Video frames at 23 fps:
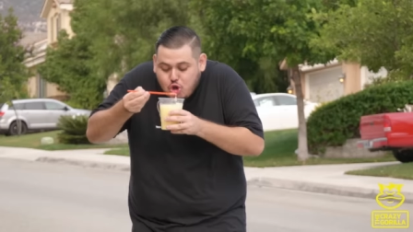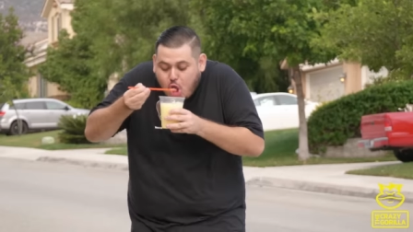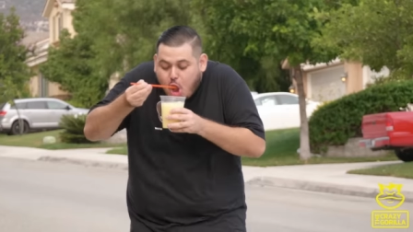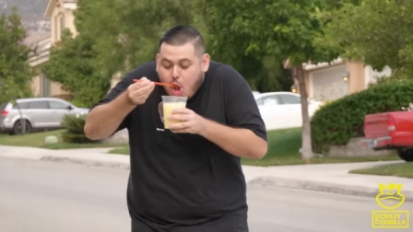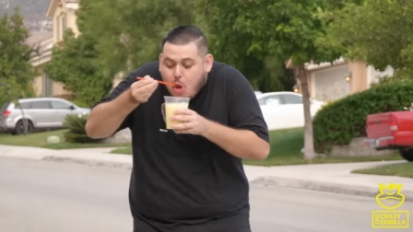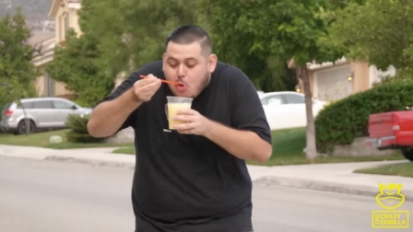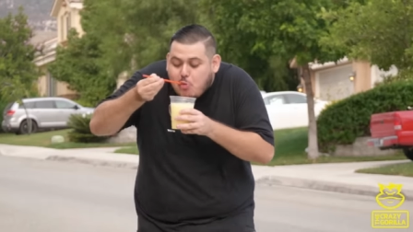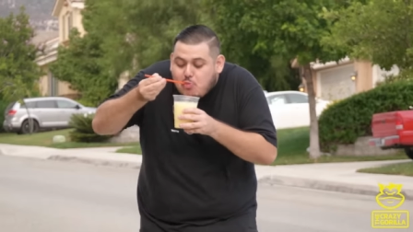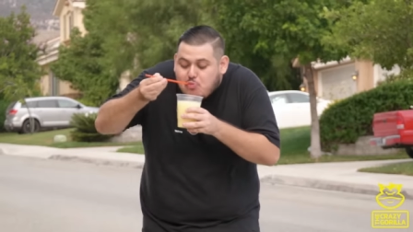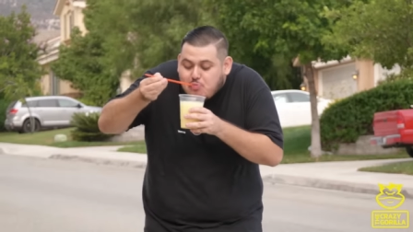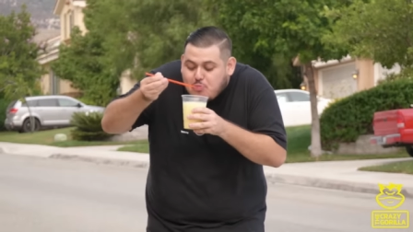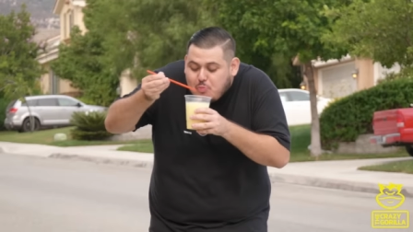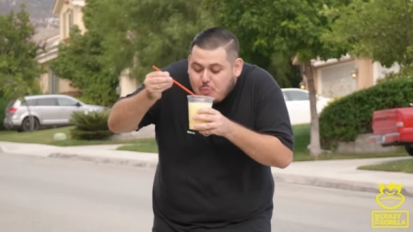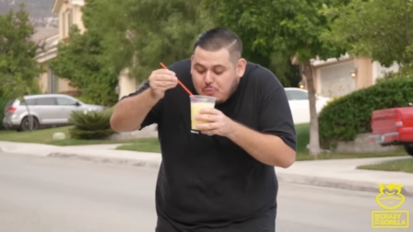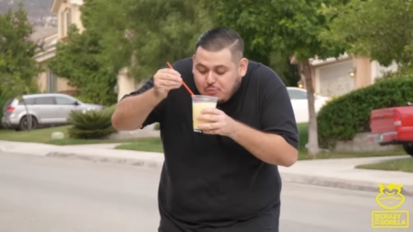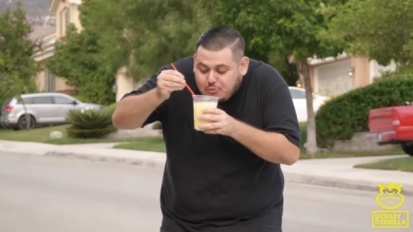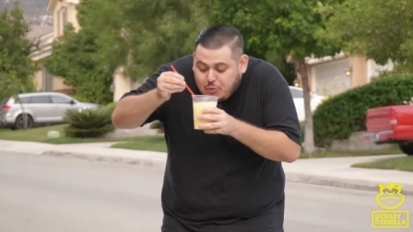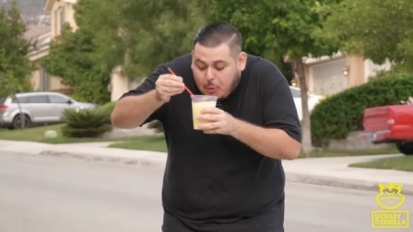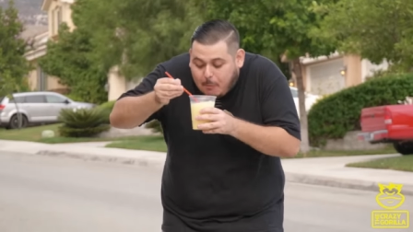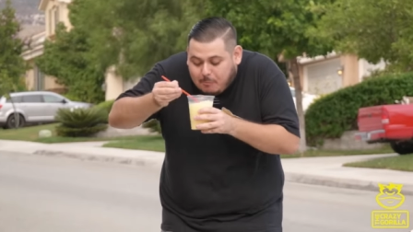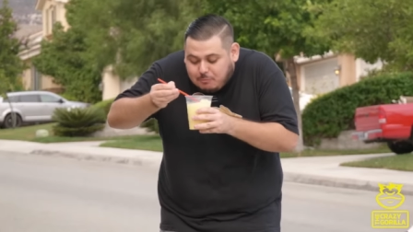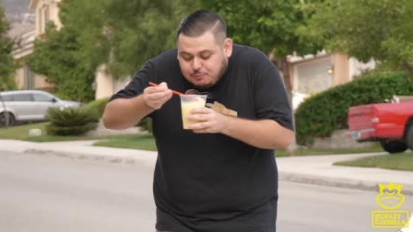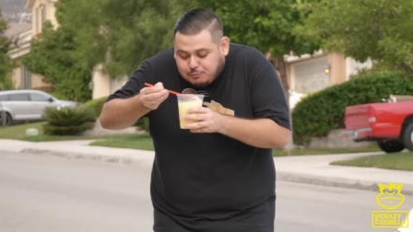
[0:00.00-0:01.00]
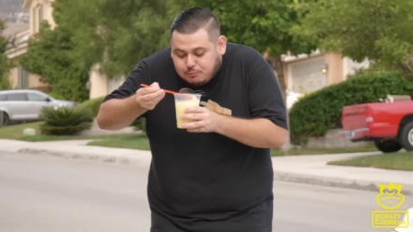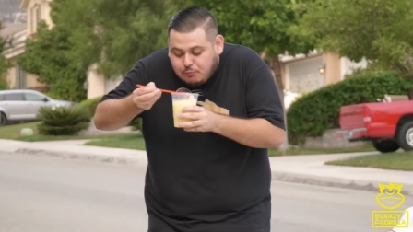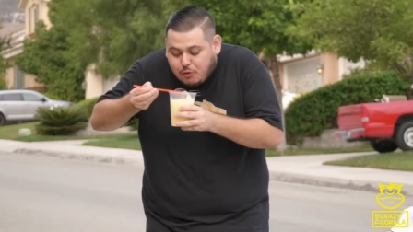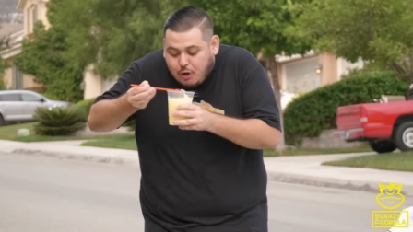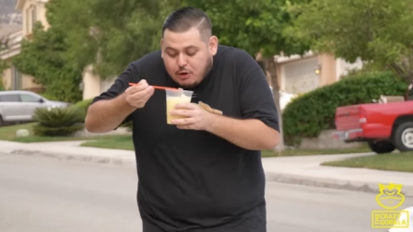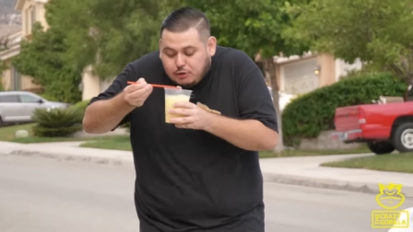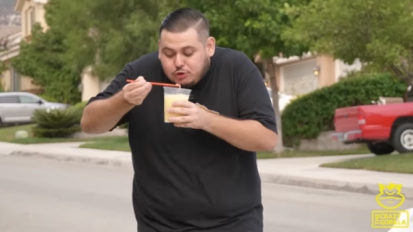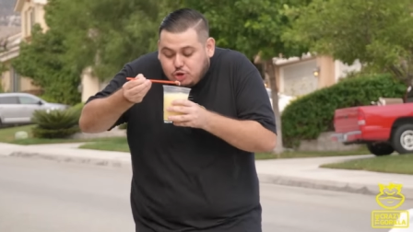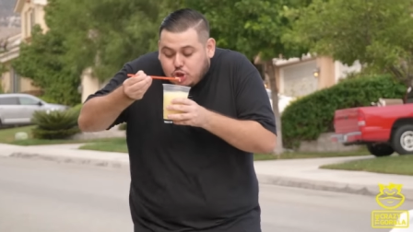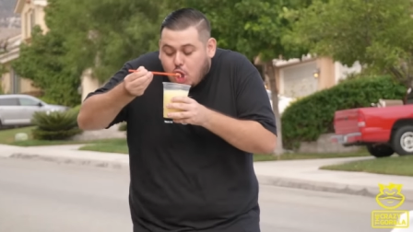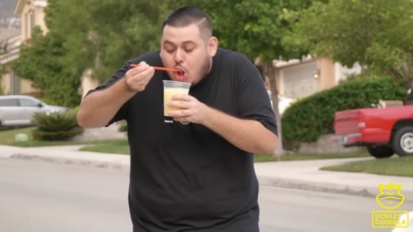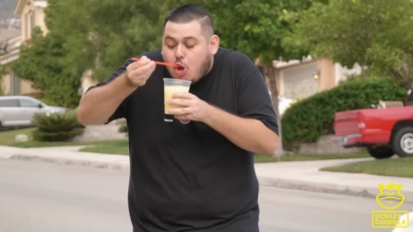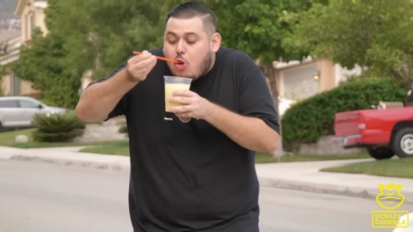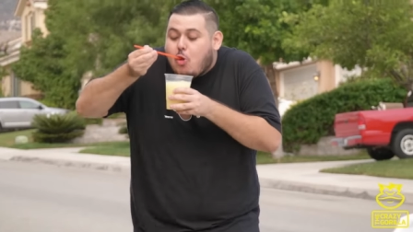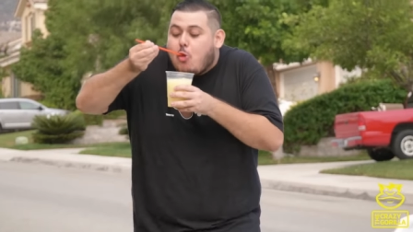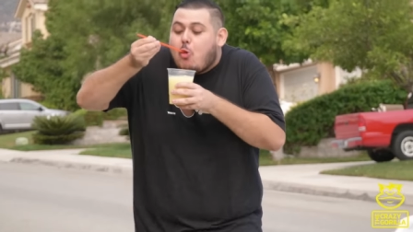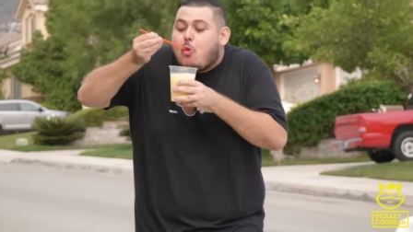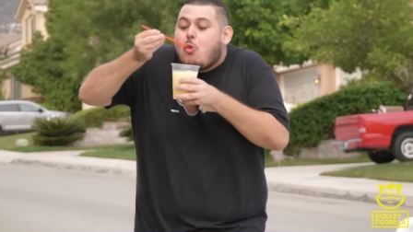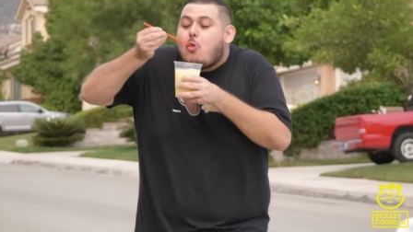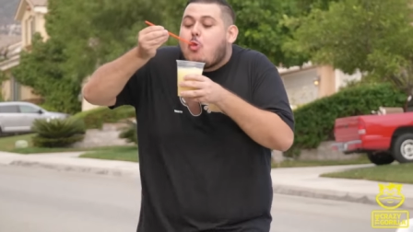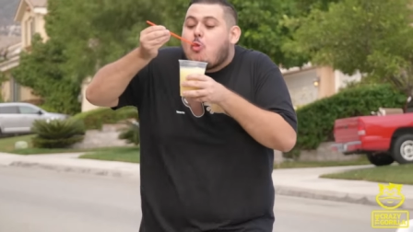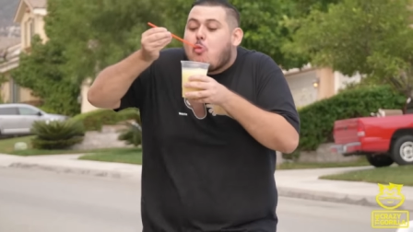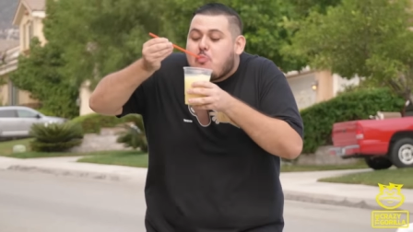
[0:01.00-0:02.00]
say it's one of the 9 wonders
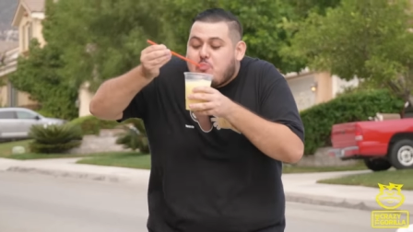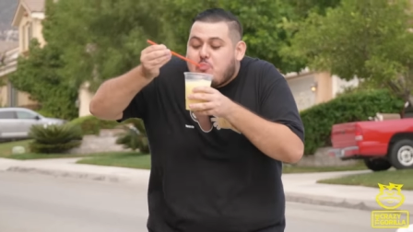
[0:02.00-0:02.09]
of the